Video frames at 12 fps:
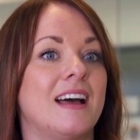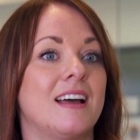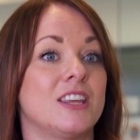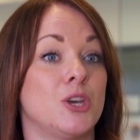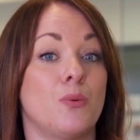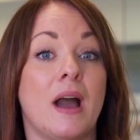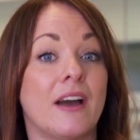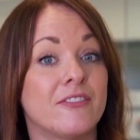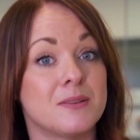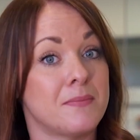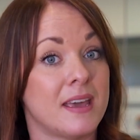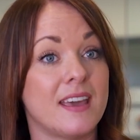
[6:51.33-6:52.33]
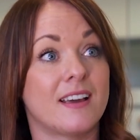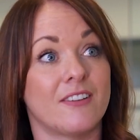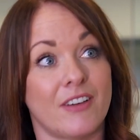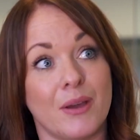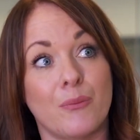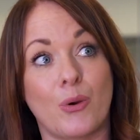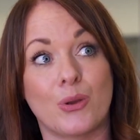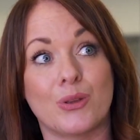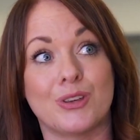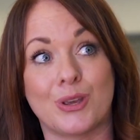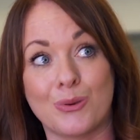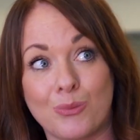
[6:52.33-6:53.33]
You have to make of it what
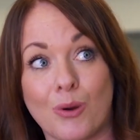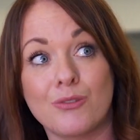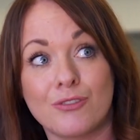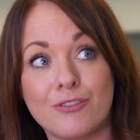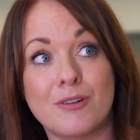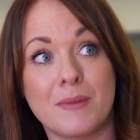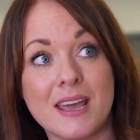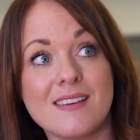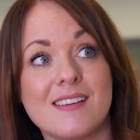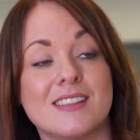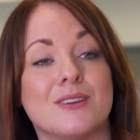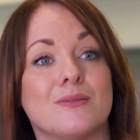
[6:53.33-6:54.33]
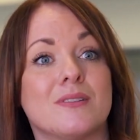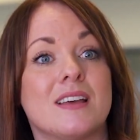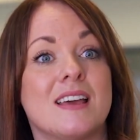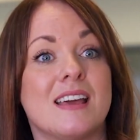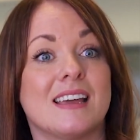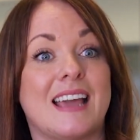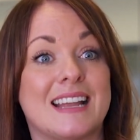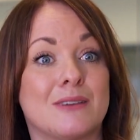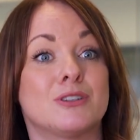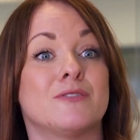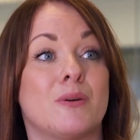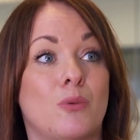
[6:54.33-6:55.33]
you want from it and you get
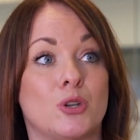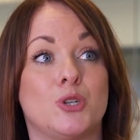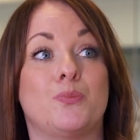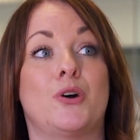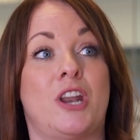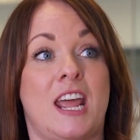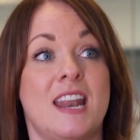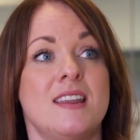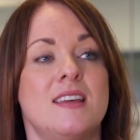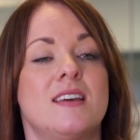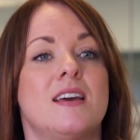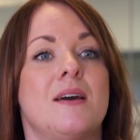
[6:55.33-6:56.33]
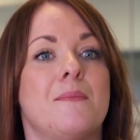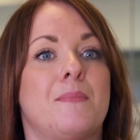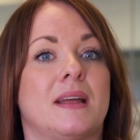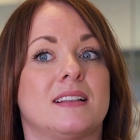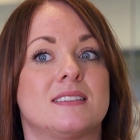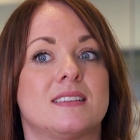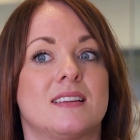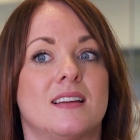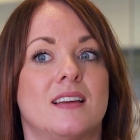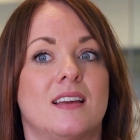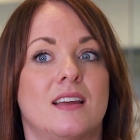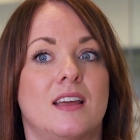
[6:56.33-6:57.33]
out of it what you put in. But
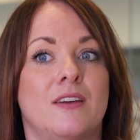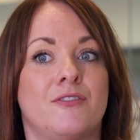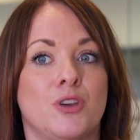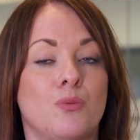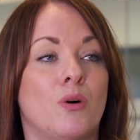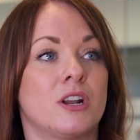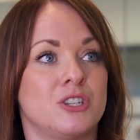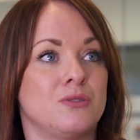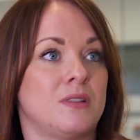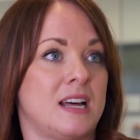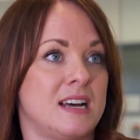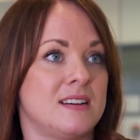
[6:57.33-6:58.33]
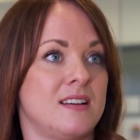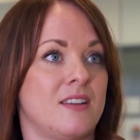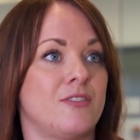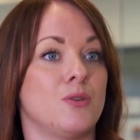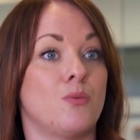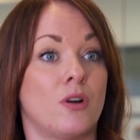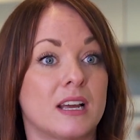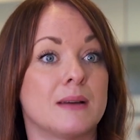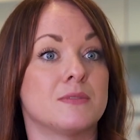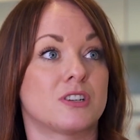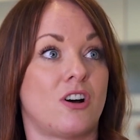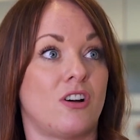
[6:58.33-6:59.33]
if you want to do that and if you want to
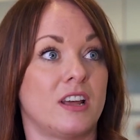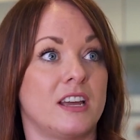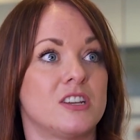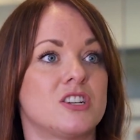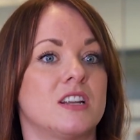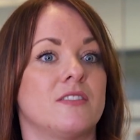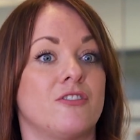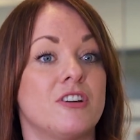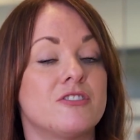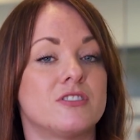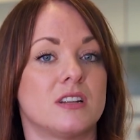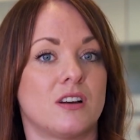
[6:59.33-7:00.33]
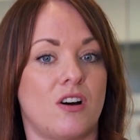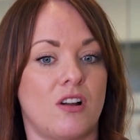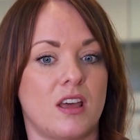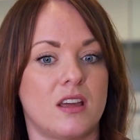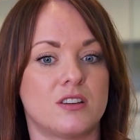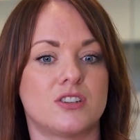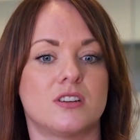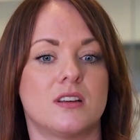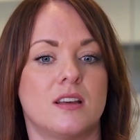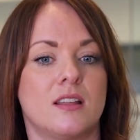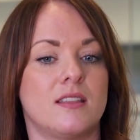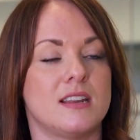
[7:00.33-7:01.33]
come to college and if you're interested in college,
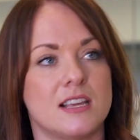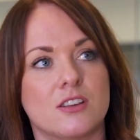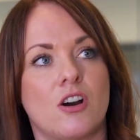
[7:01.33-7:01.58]
Neath